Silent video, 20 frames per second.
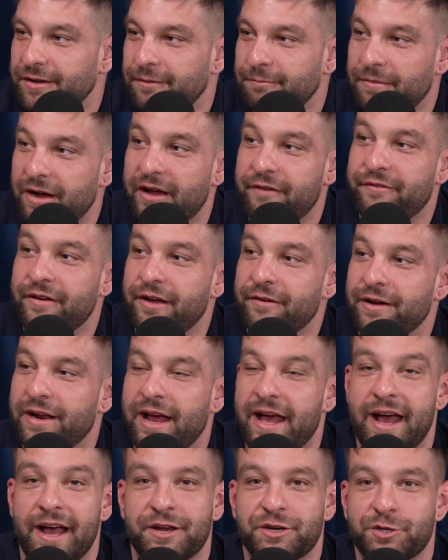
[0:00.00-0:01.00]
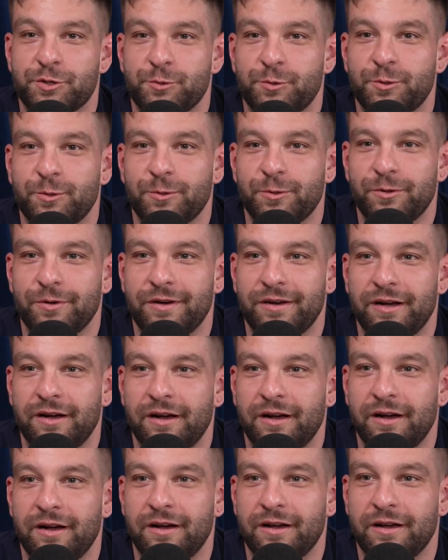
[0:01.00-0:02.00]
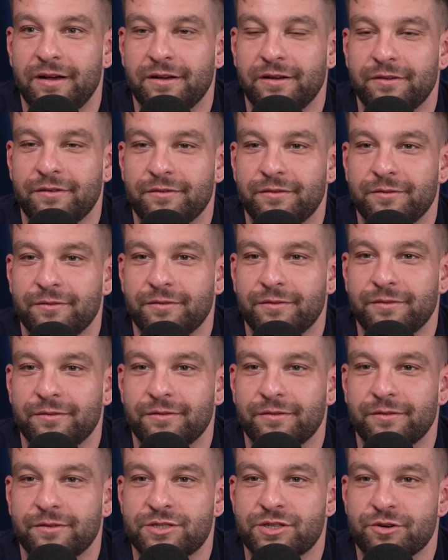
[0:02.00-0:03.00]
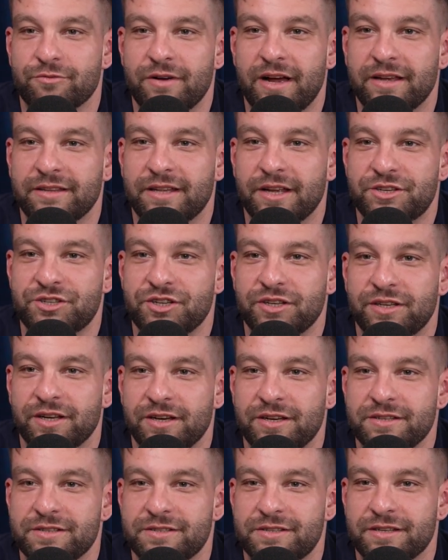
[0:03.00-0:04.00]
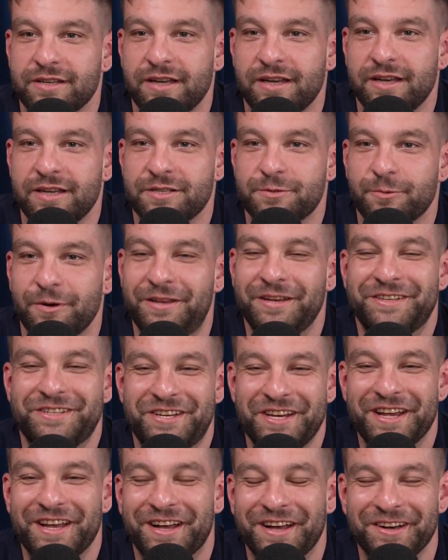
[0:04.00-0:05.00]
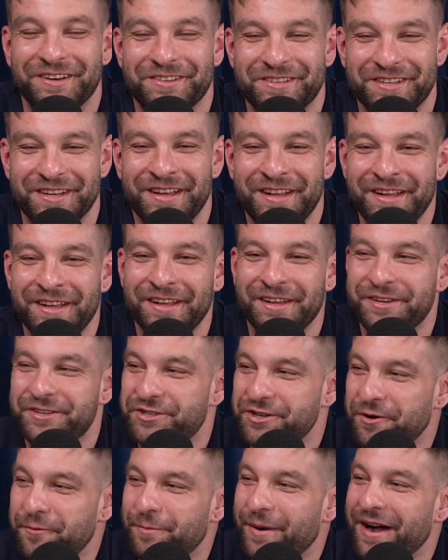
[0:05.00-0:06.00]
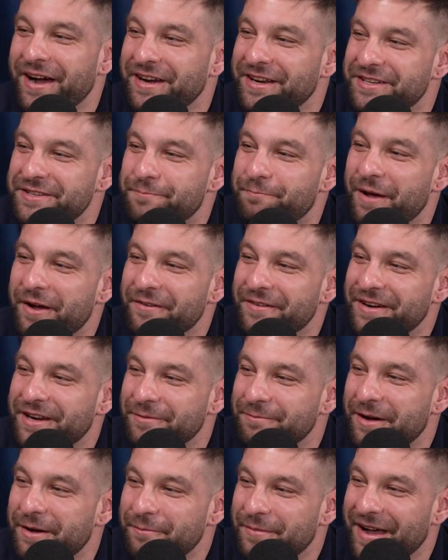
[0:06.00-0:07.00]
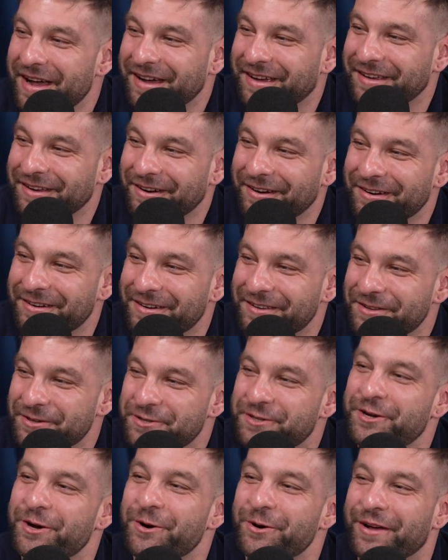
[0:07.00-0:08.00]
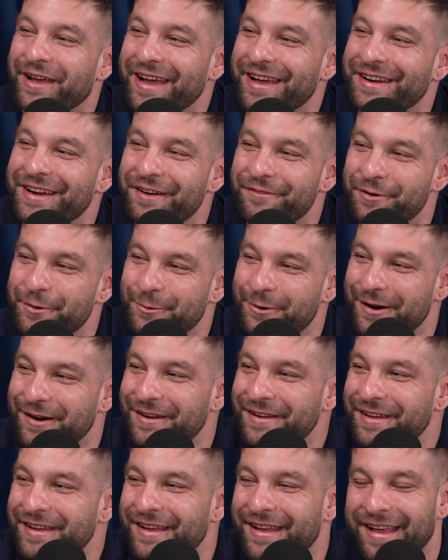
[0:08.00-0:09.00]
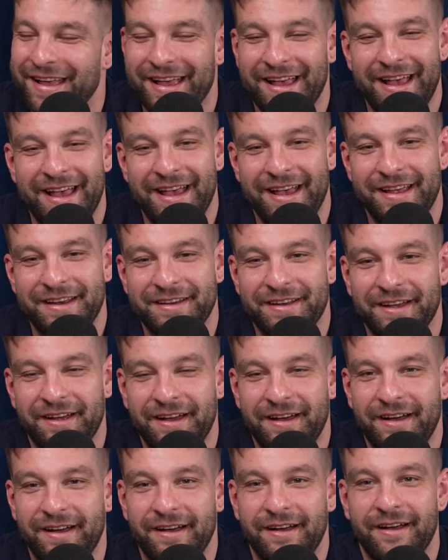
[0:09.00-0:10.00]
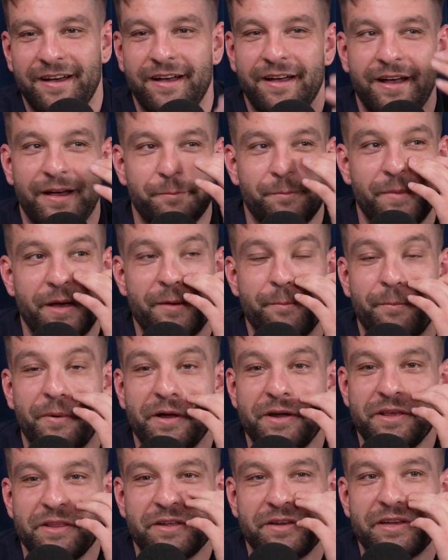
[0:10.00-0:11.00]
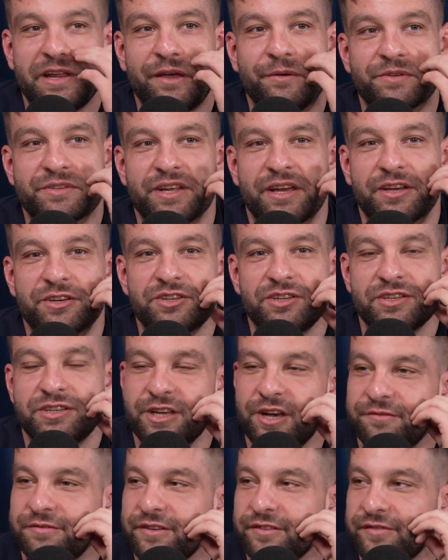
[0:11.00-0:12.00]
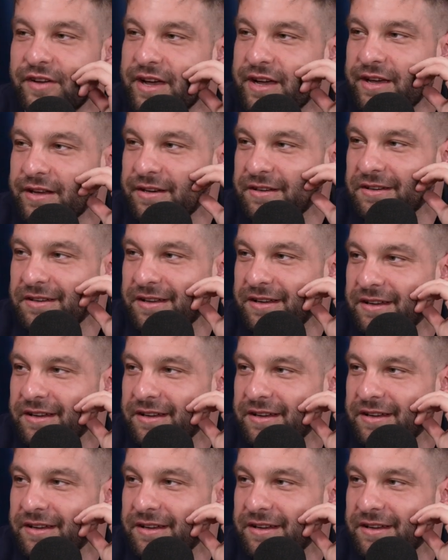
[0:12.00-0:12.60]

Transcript: My favorite actual Tourette that she does is when she goes, Joe Biden's buried in my backyard and there's cocaine everywhere. And my buddy the other day was like, she's definitely faking it.